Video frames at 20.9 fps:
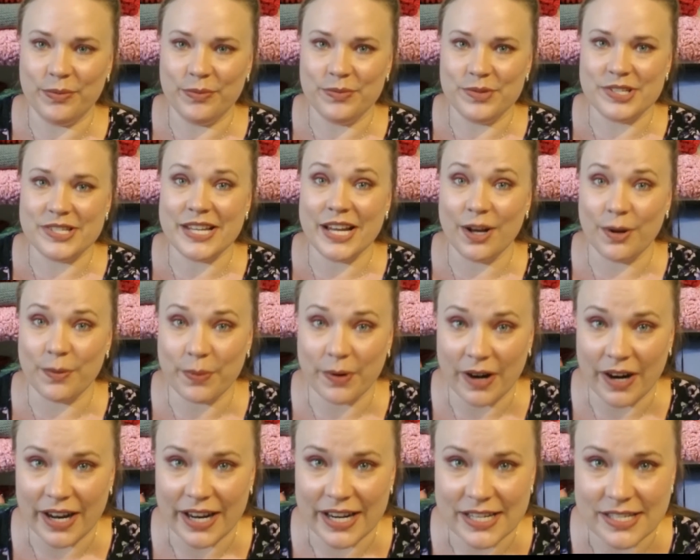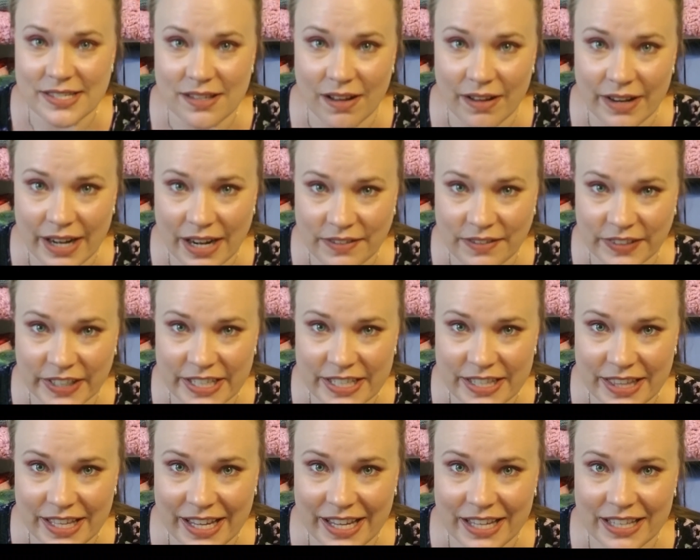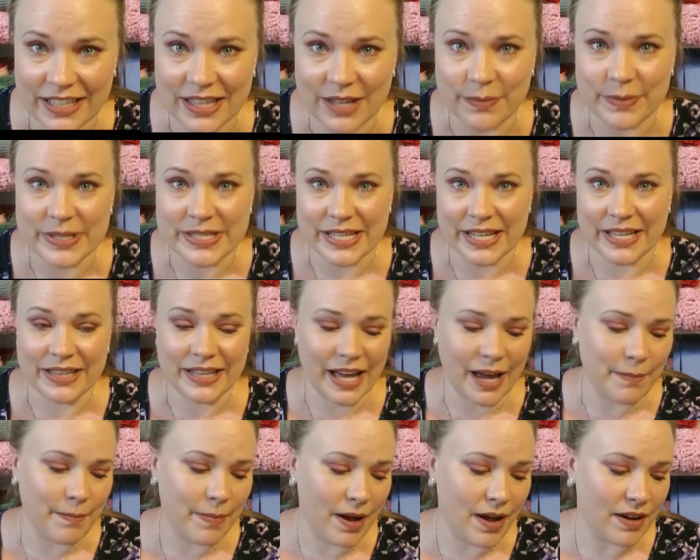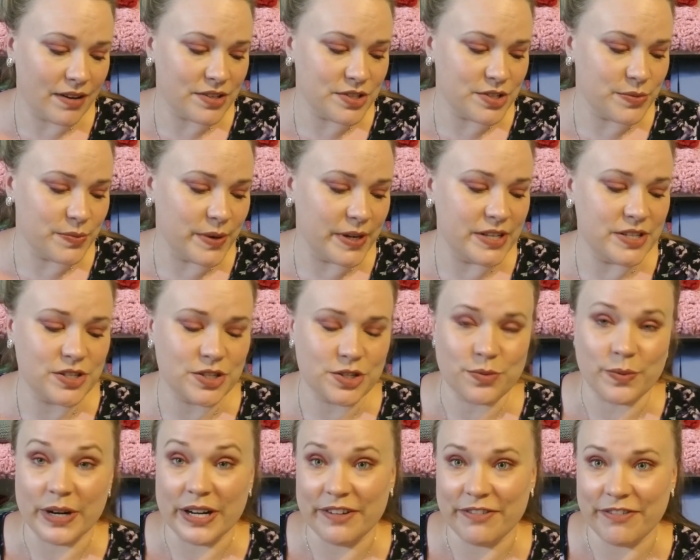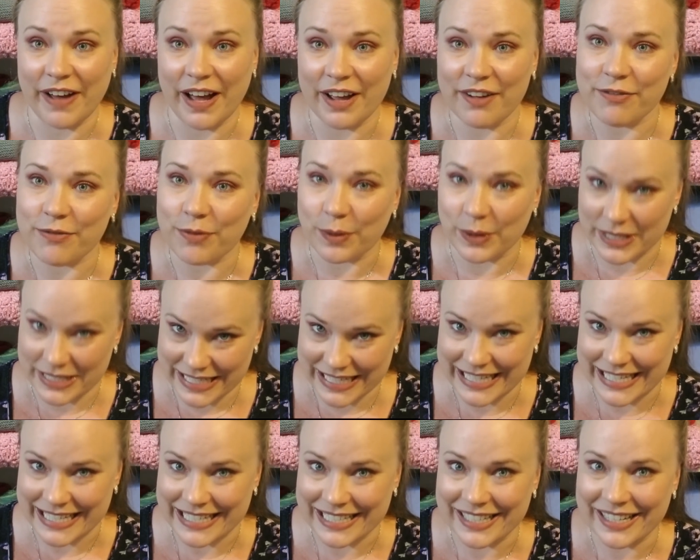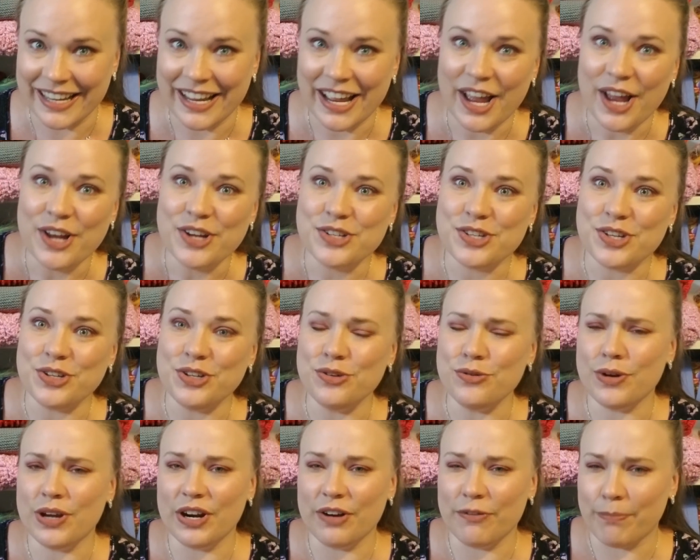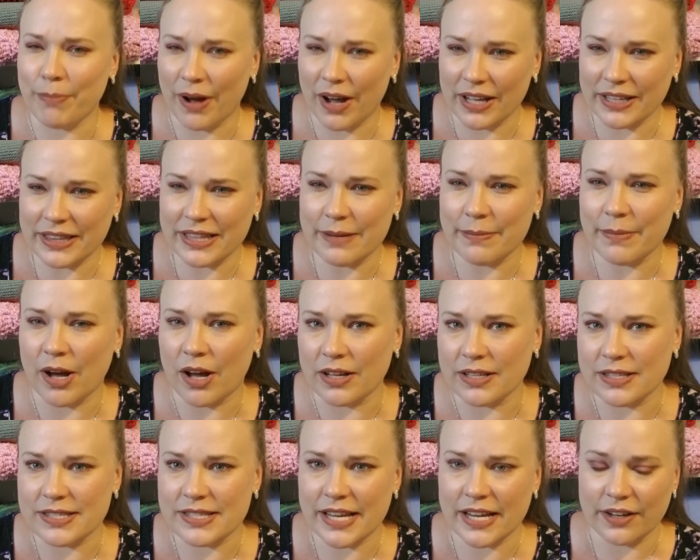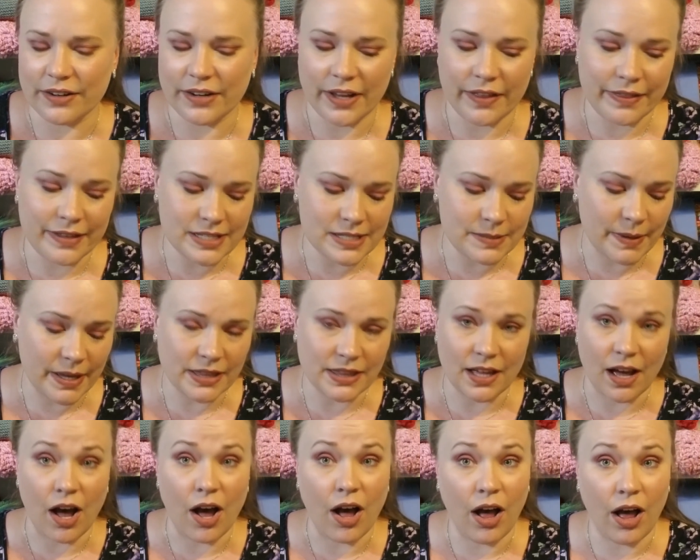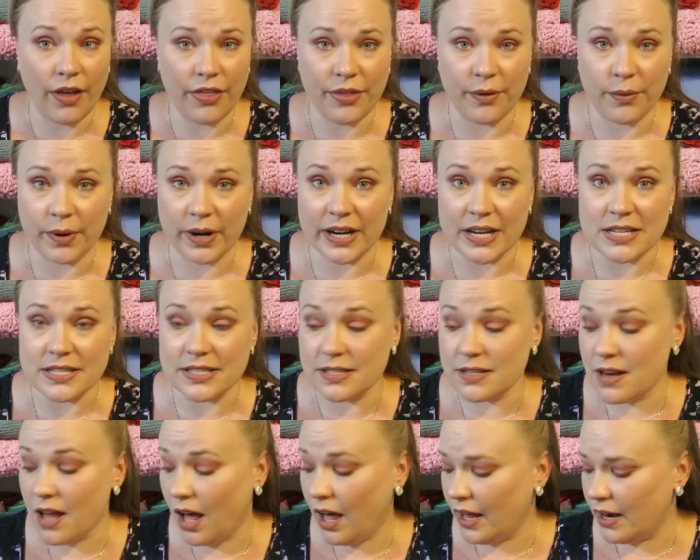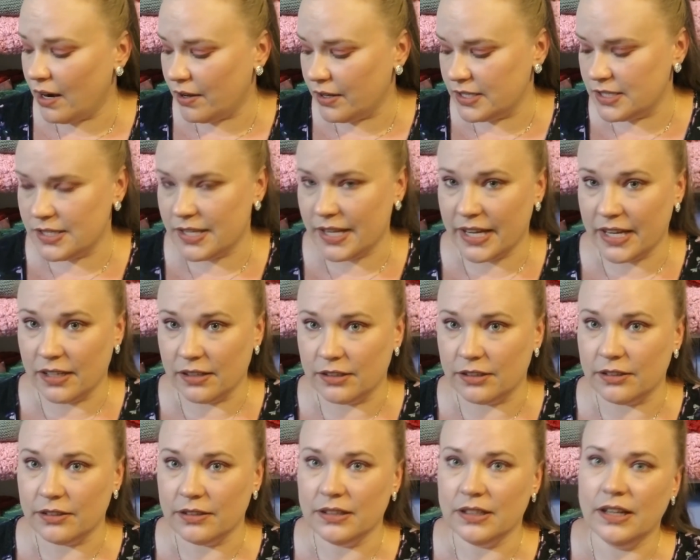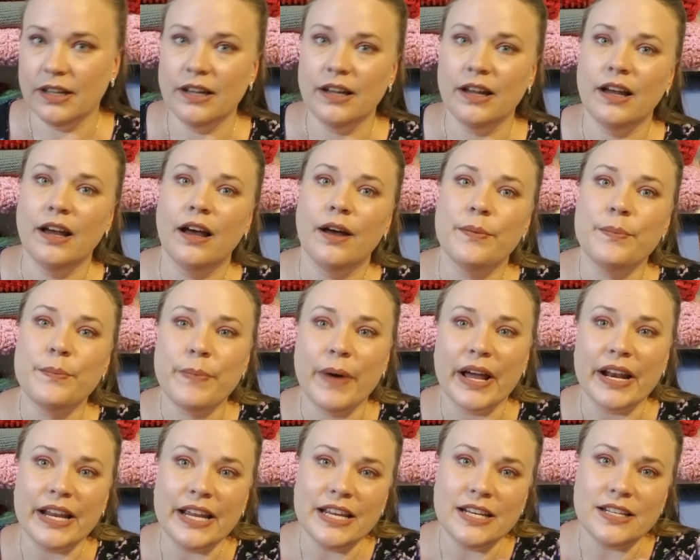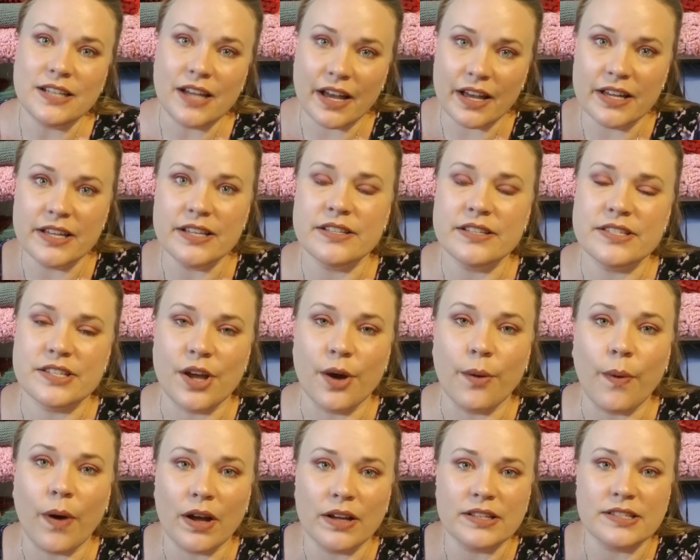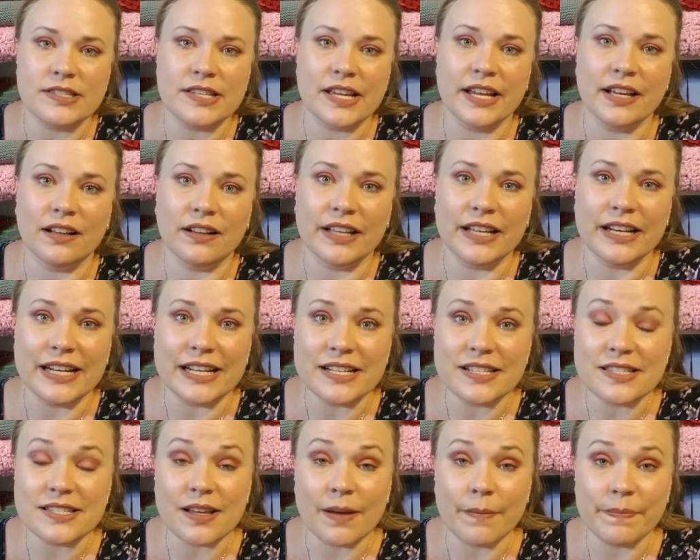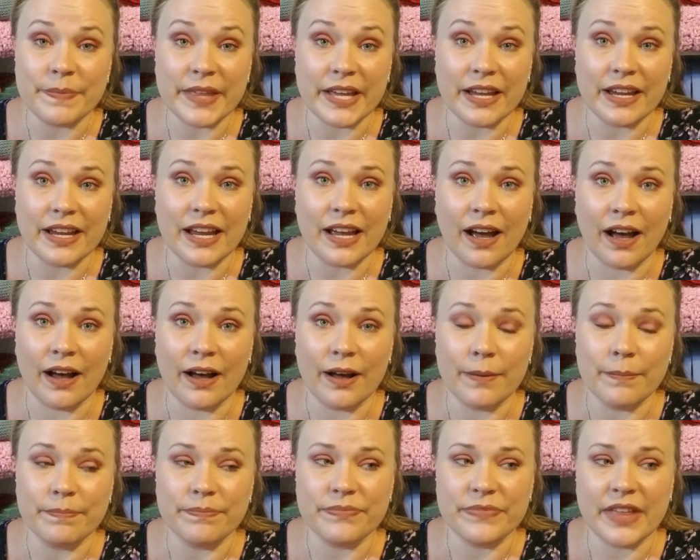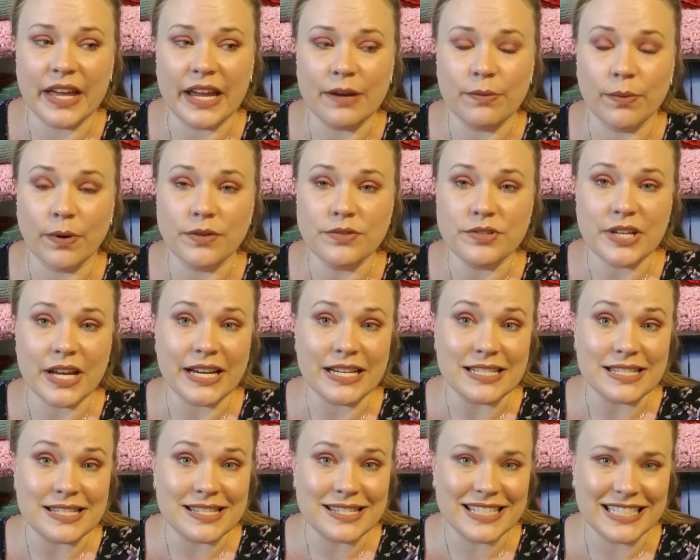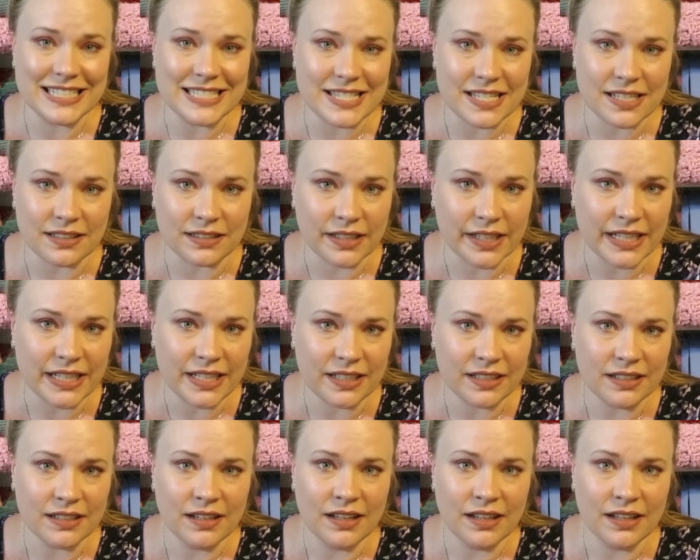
sale price on everything that was in that box was $25.14. So you could have bought them on sale. Now this month the Hawthorn is not on sale, but it does go on sale. It is something they rotate seasonally.